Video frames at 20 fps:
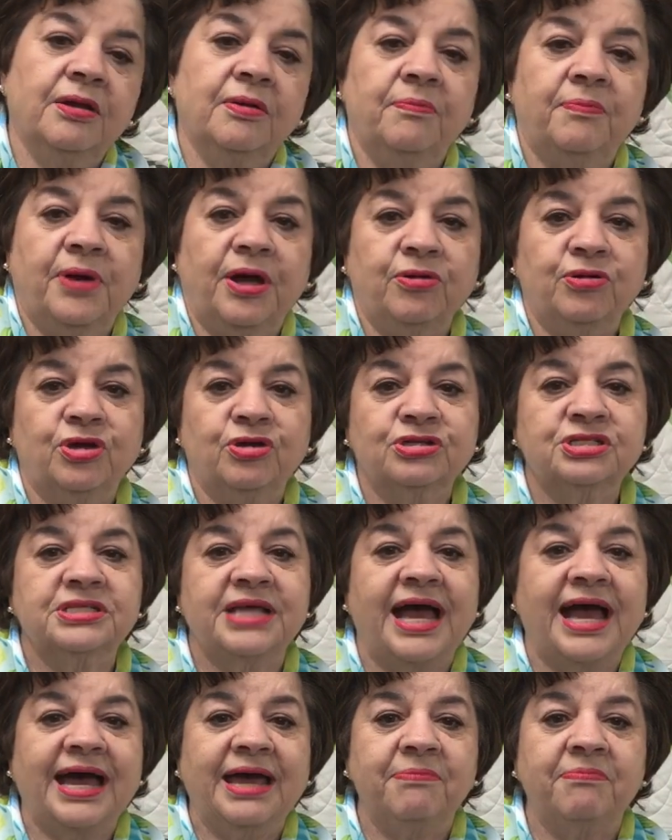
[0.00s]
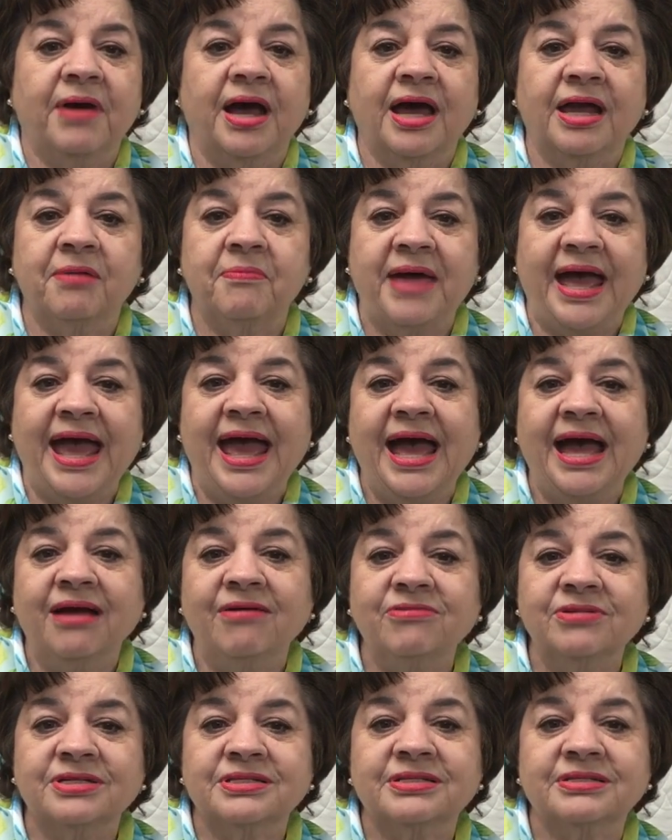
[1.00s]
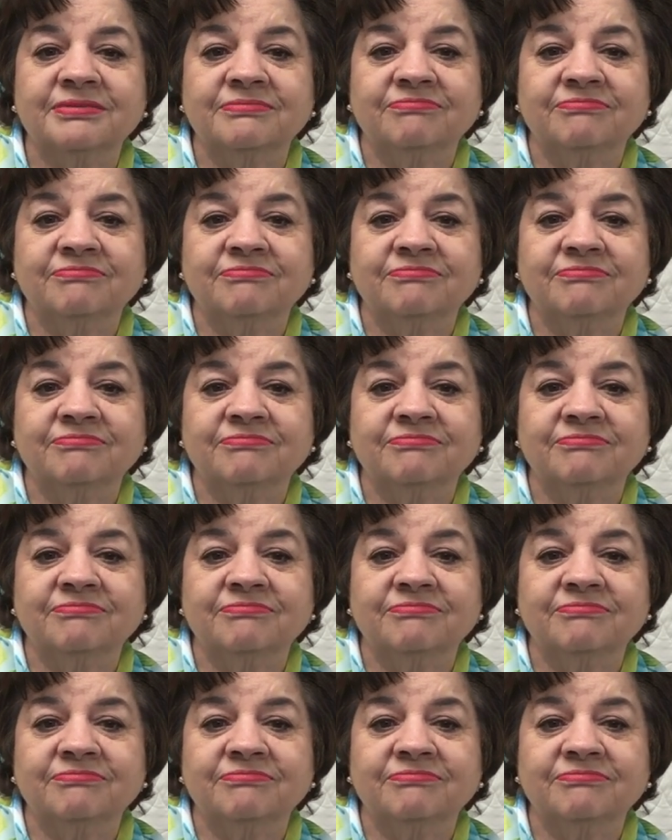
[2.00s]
Poke your side bottom out.